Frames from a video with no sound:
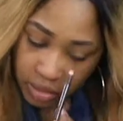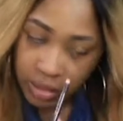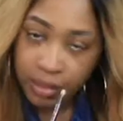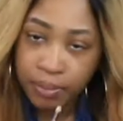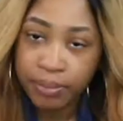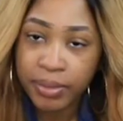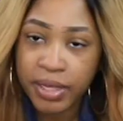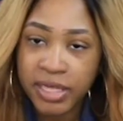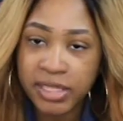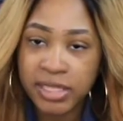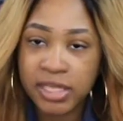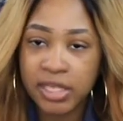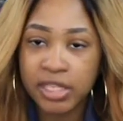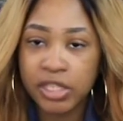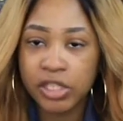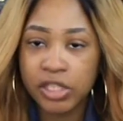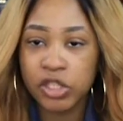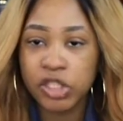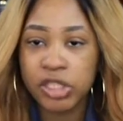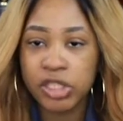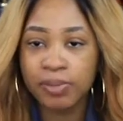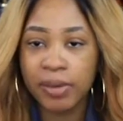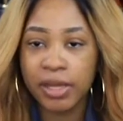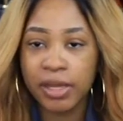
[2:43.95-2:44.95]
It basically
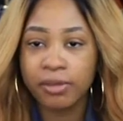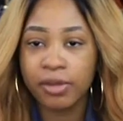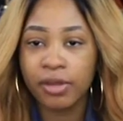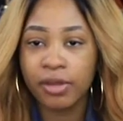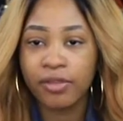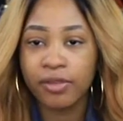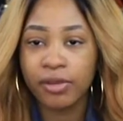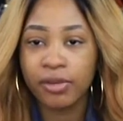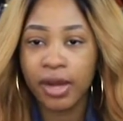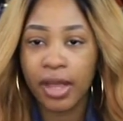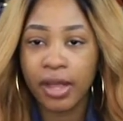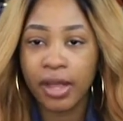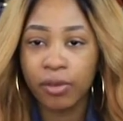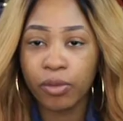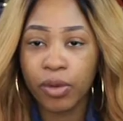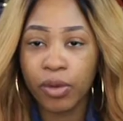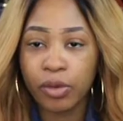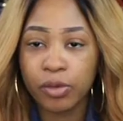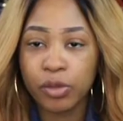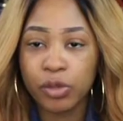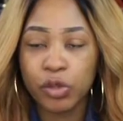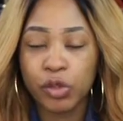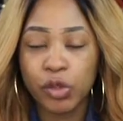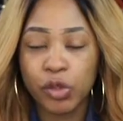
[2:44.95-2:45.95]
just made me feel like what
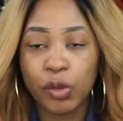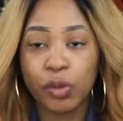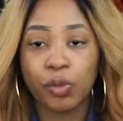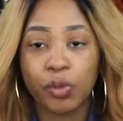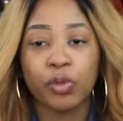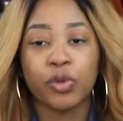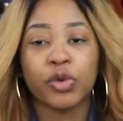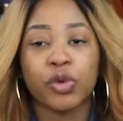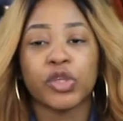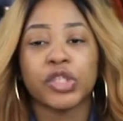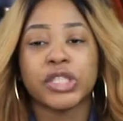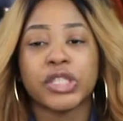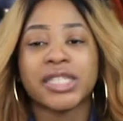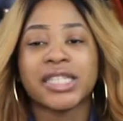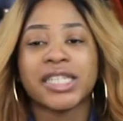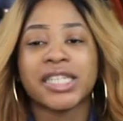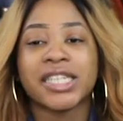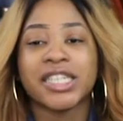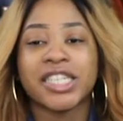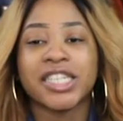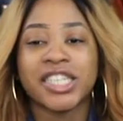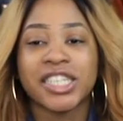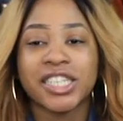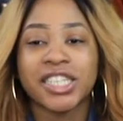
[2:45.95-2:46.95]
I was doing was
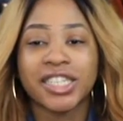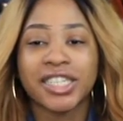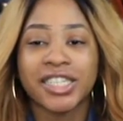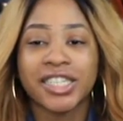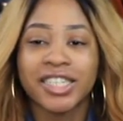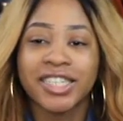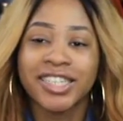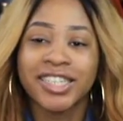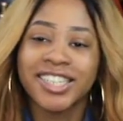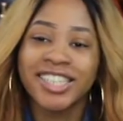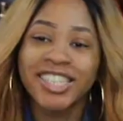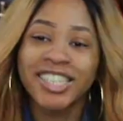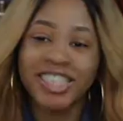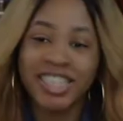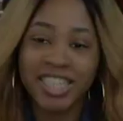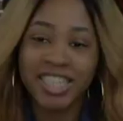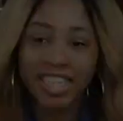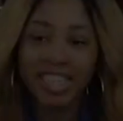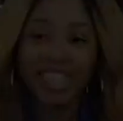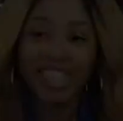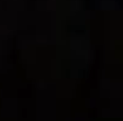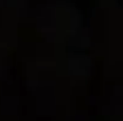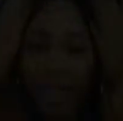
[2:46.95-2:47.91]
shit.